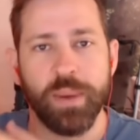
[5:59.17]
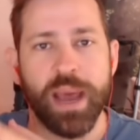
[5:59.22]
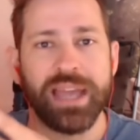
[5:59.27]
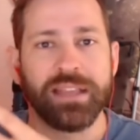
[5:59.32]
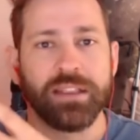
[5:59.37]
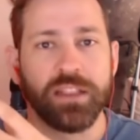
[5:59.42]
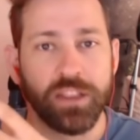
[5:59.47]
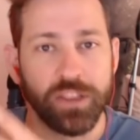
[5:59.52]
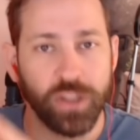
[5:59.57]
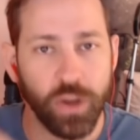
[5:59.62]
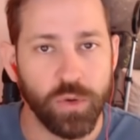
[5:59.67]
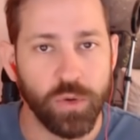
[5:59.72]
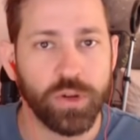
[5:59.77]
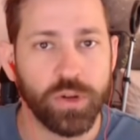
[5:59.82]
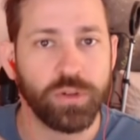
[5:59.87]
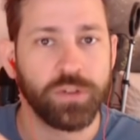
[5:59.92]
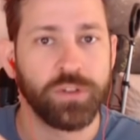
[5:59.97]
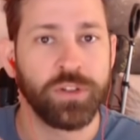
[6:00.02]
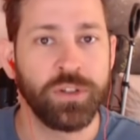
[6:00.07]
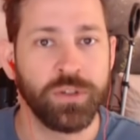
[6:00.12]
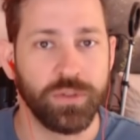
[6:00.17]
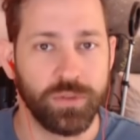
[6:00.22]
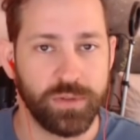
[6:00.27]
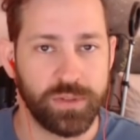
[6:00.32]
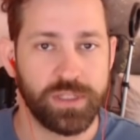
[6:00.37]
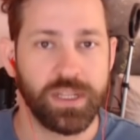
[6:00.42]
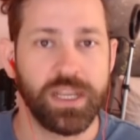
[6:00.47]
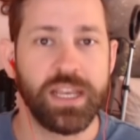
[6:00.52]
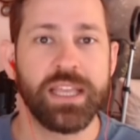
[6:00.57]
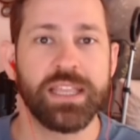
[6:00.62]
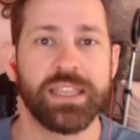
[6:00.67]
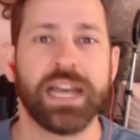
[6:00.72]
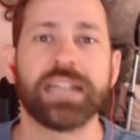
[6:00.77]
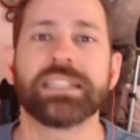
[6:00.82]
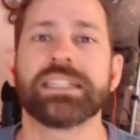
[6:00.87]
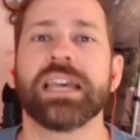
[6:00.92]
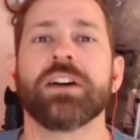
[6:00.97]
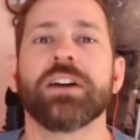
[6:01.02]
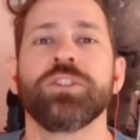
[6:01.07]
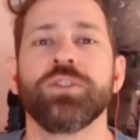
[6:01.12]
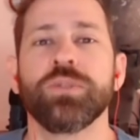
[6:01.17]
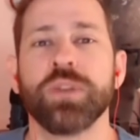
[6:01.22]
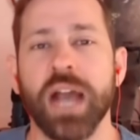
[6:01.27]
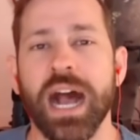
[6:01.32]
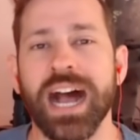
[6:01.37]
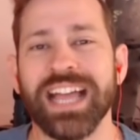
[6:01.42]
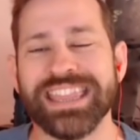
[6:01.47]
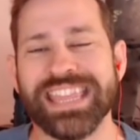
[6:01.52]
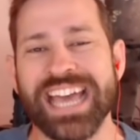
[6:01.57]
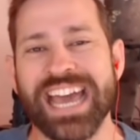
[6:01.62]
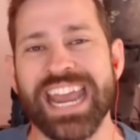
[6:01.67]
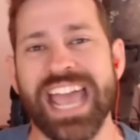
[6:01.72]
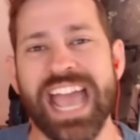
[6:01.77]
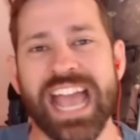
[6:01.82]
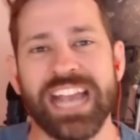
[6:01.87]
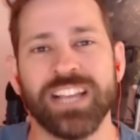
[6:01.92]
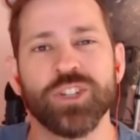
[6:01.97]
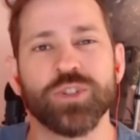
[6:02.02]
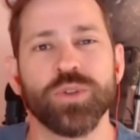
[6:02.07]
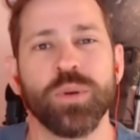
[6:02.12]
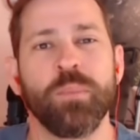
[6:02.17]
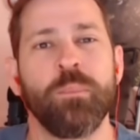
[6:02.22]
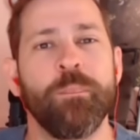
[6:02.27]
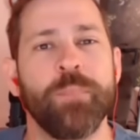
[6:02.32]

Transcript: by local news. That's how you got that extra